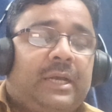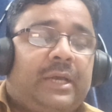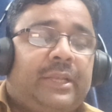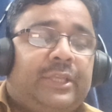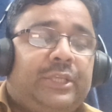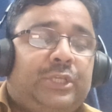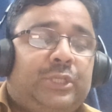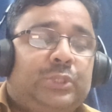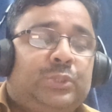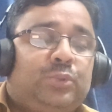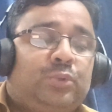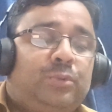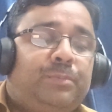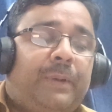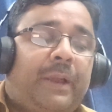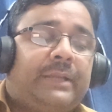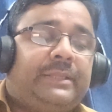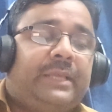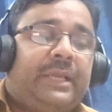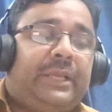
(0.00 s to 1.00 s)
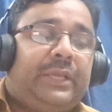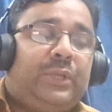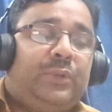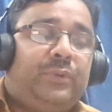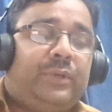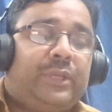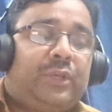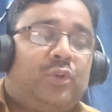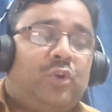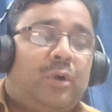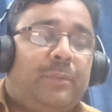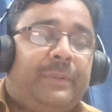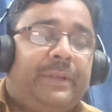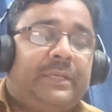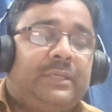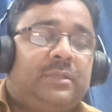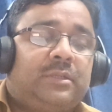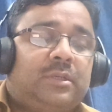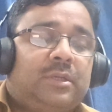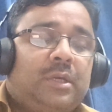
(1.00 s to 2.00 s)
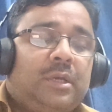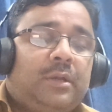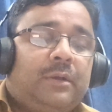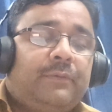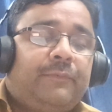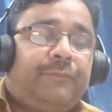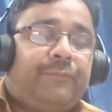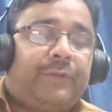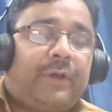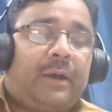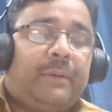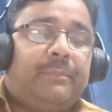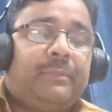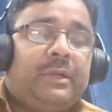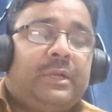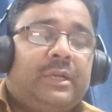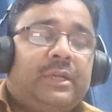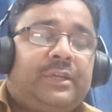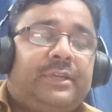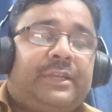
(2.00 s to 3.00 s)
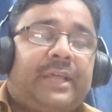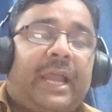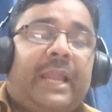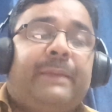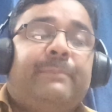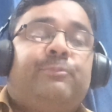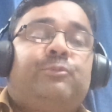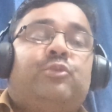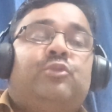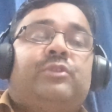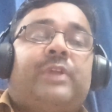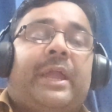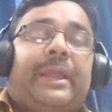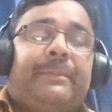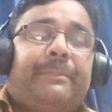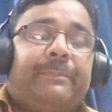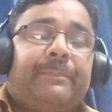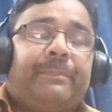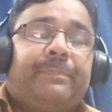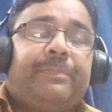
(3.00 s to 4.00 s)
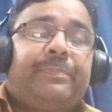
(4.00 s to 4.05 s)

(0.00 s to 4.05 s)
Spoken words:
are issued by the union government from time to time.